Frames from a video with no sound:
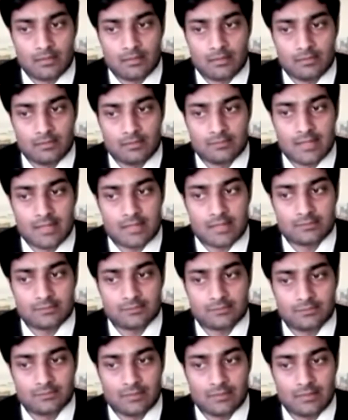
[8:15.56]
that
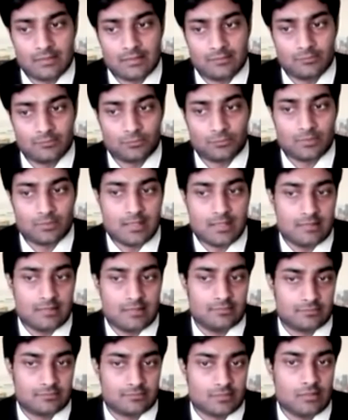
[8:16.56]
in
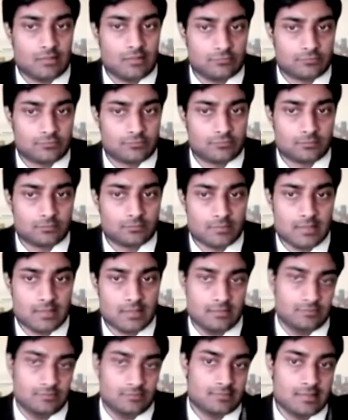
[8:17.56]
itself
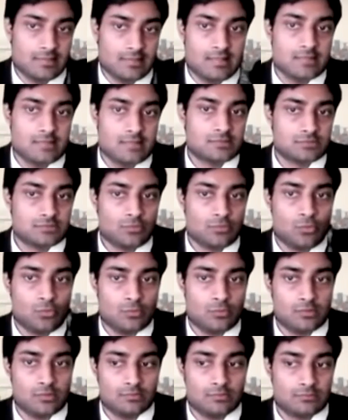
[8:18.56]
is an edge
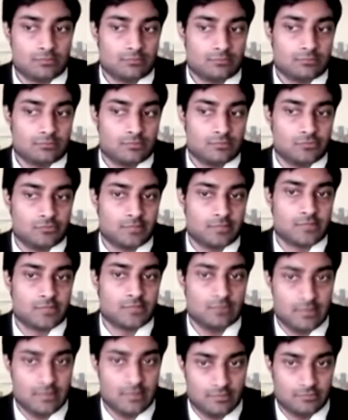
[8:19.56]
over the
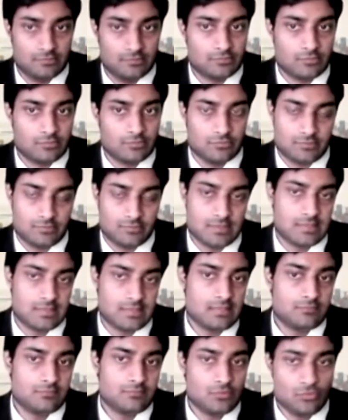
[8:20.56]
speculators, because they
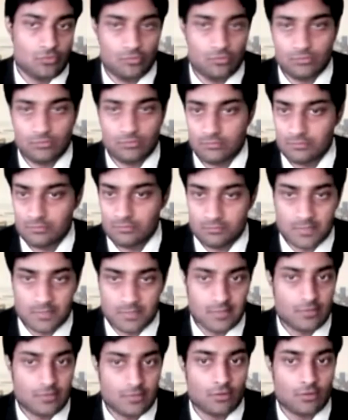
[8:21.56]
give you
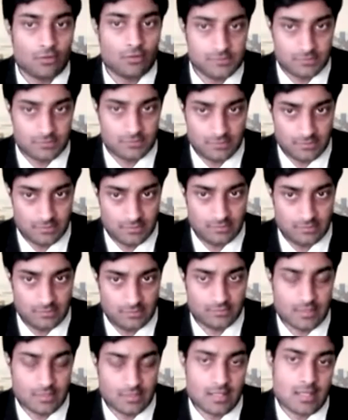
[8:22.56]
many opportunities,
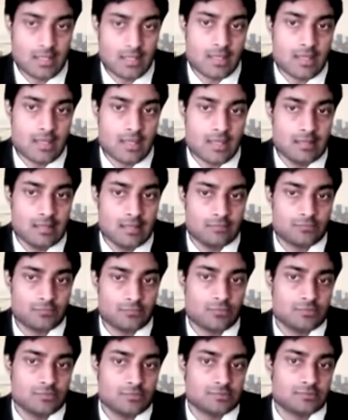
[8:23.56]
and if you
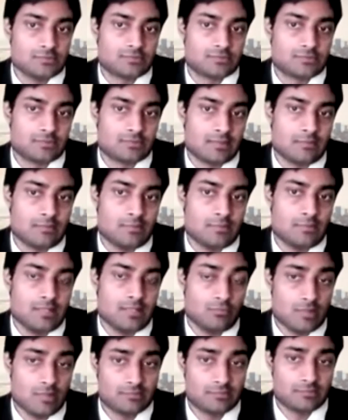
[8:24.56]
could just be
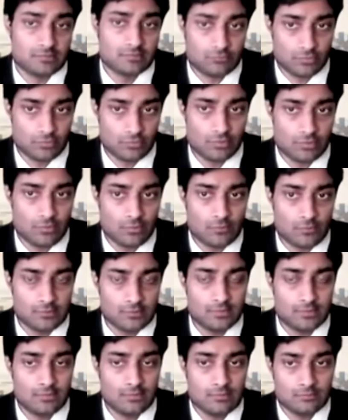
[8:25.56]
invested for the long
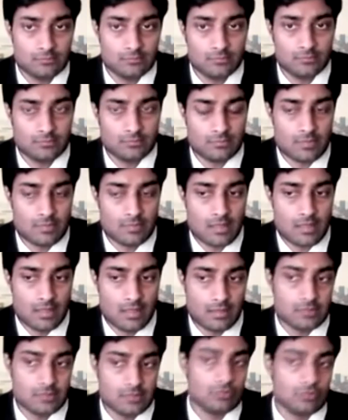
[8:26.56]
term,
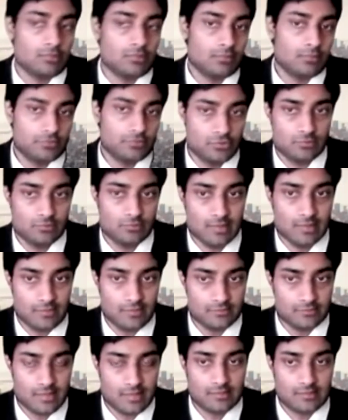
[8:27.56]
you'll be able to utilize
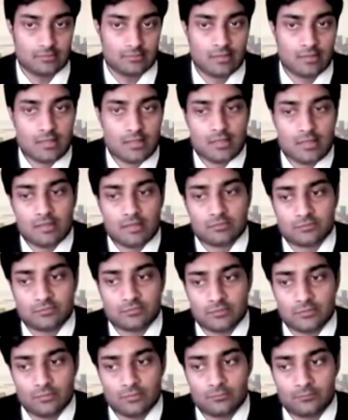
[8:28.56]
that.
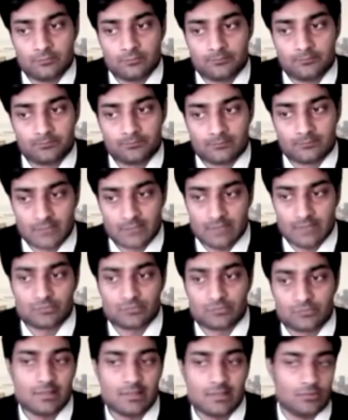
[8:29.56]
So it's
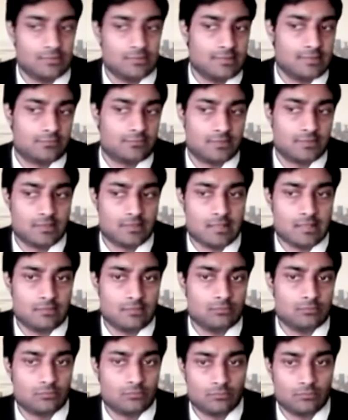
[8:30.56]
really no different than